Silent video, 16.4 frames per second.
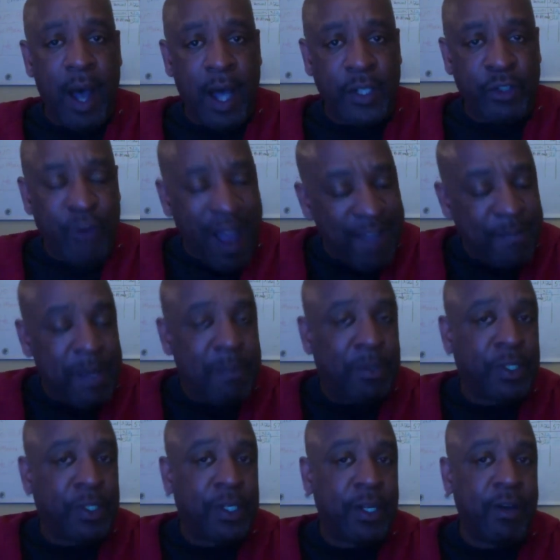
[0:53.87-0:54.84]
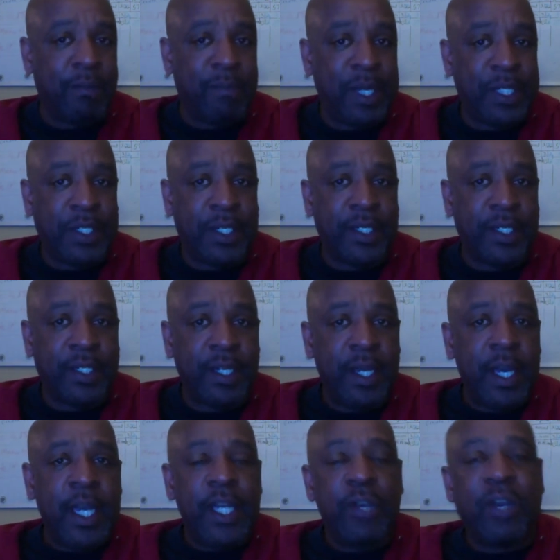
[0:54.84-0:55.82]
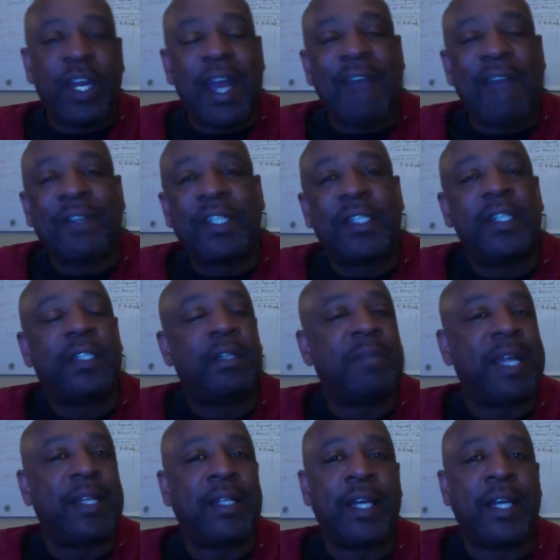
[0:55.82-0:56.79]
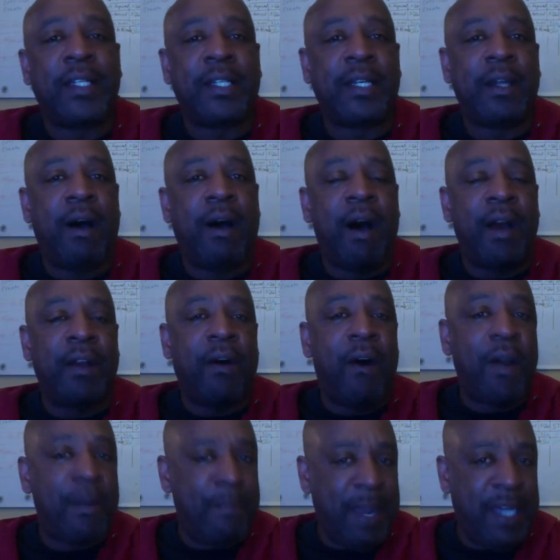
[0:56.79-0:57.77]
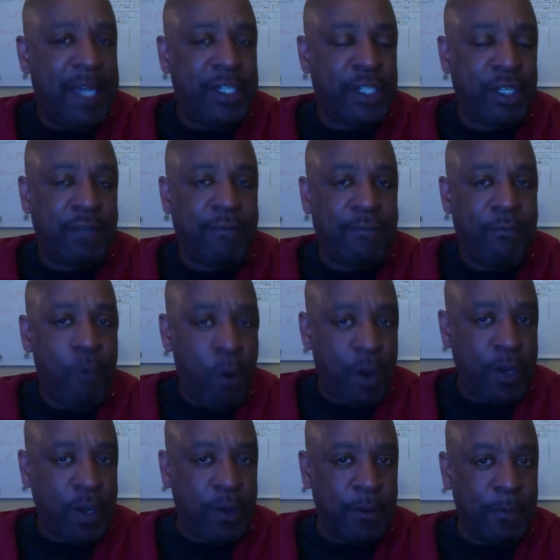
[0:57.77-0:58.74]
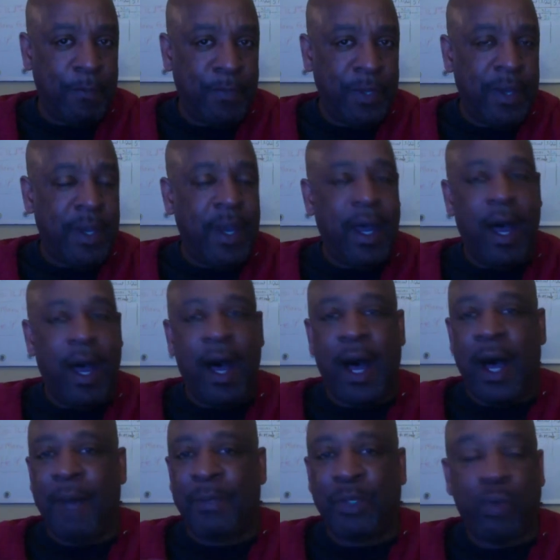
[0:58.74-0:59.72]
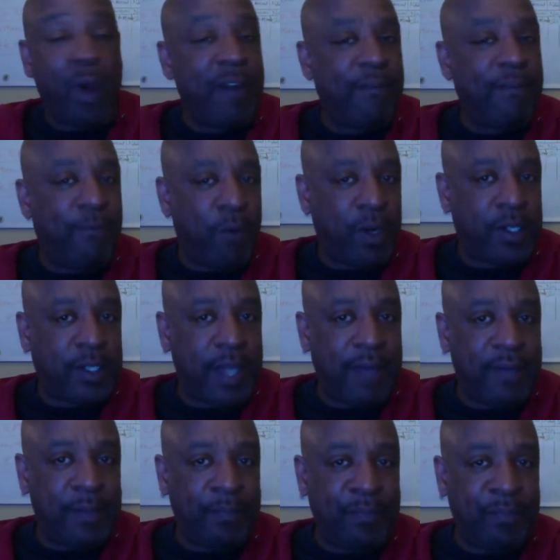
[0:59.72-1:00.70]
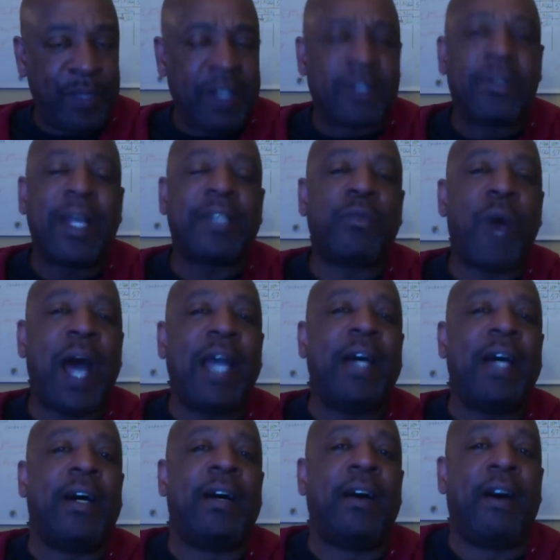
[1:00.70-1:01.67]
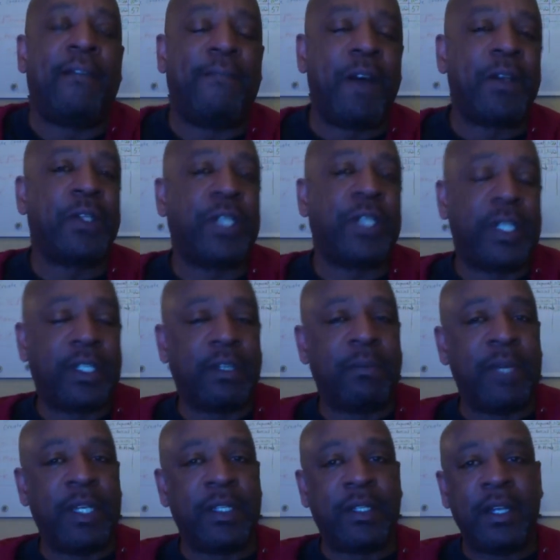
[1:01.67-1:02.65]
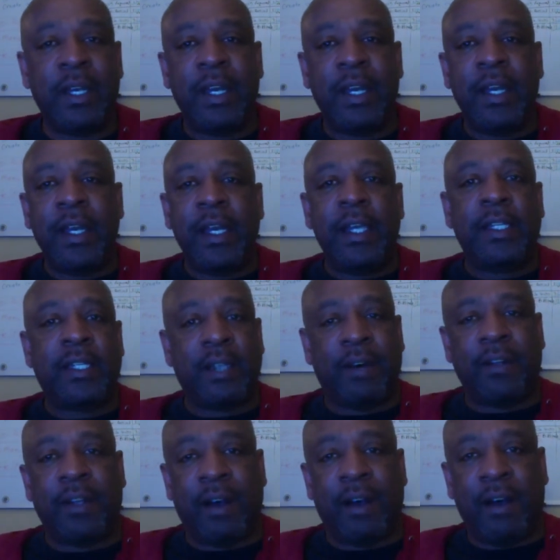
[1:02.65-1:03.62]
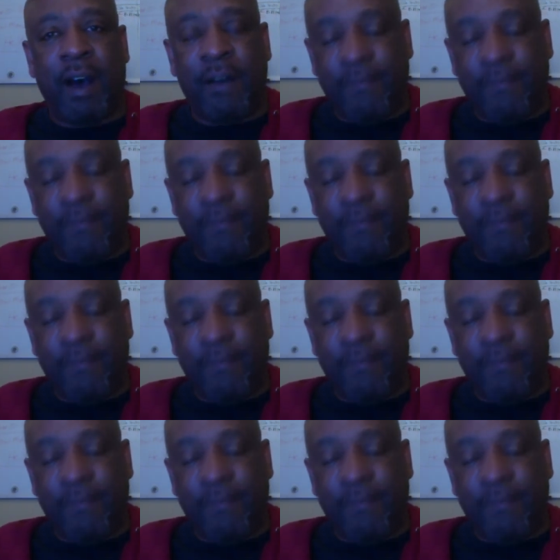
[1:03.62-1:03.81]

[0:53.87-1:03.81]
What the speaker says: drive people to your business. You can have a system that does it on automation for you 24/7. So that's why a funnel system is a